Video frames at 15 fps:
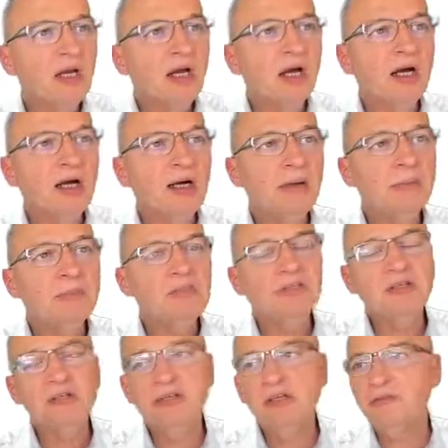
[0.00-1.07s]

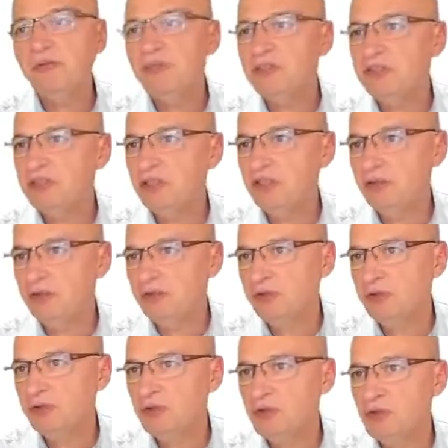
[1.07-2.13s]
The first thing that we
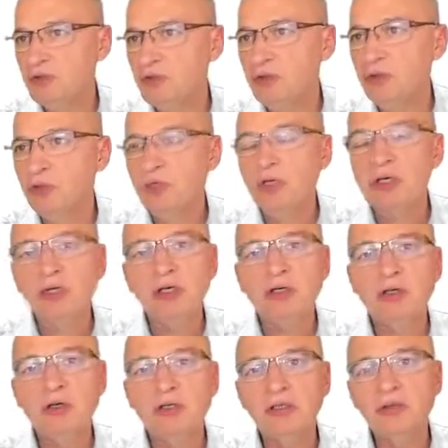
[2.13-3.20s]
need to do
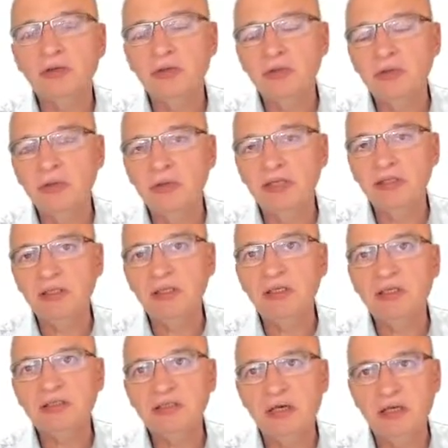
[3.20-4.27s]
in order to implement
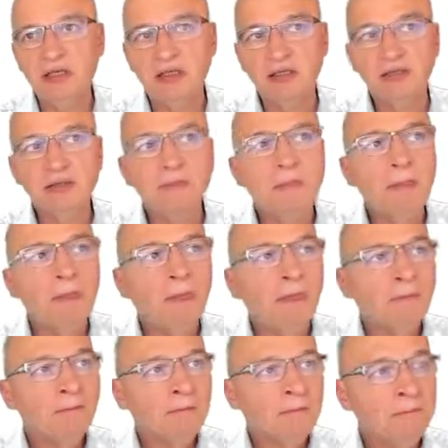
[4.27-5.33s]
this handler
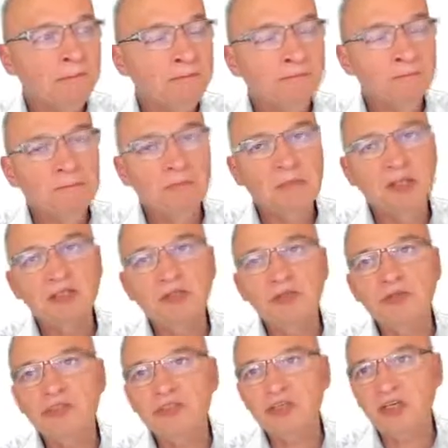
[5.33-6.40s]
is
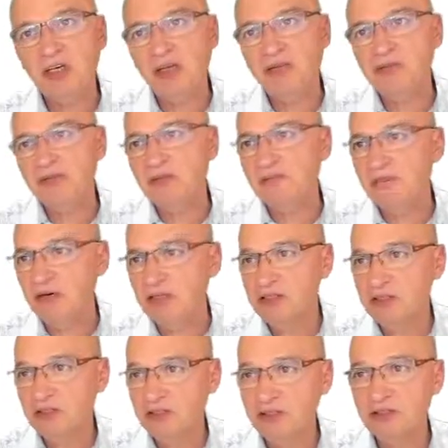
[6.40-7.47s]
to save the
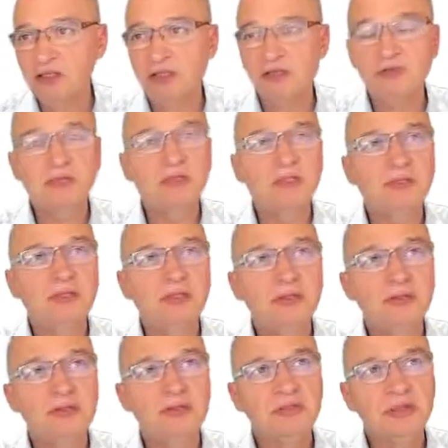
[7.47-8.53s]
registers that we're going to be
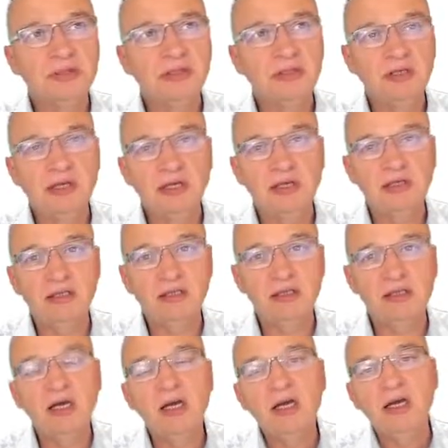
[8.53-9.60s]
using in the
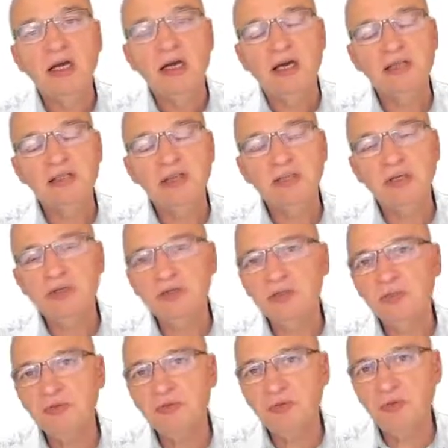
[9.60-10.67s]
handler. As I
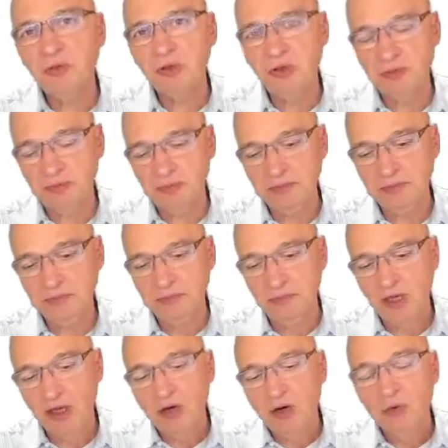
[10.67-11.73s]
mentioned before,
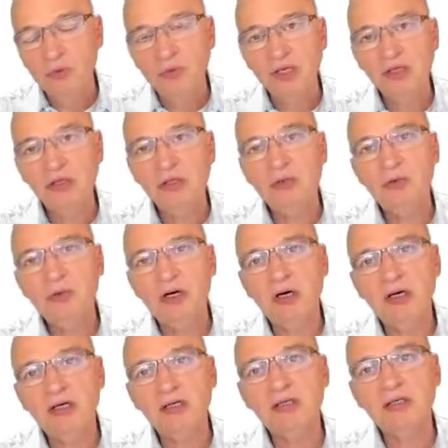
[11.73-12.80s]
when you
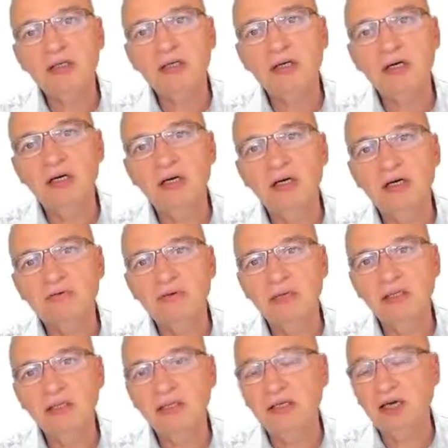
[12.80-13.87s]
are
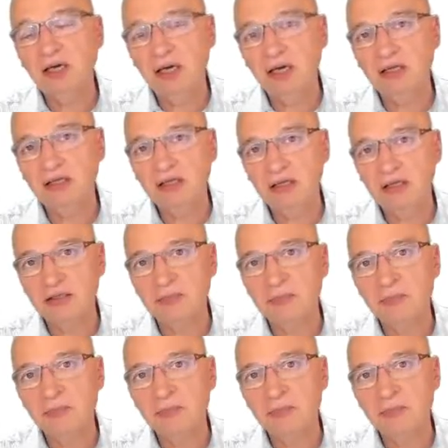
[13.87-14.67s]
writing a handler,